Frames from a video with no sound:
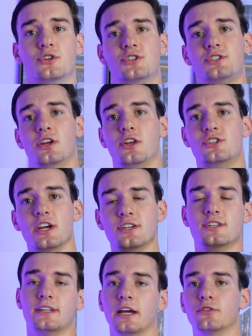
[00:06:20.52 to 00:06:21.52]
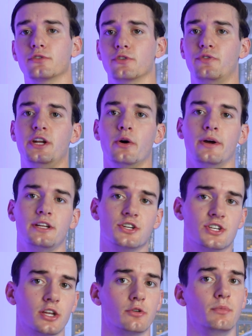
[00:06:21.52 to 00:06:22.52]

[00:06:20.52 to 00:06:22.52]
just changed the title of the video, and he said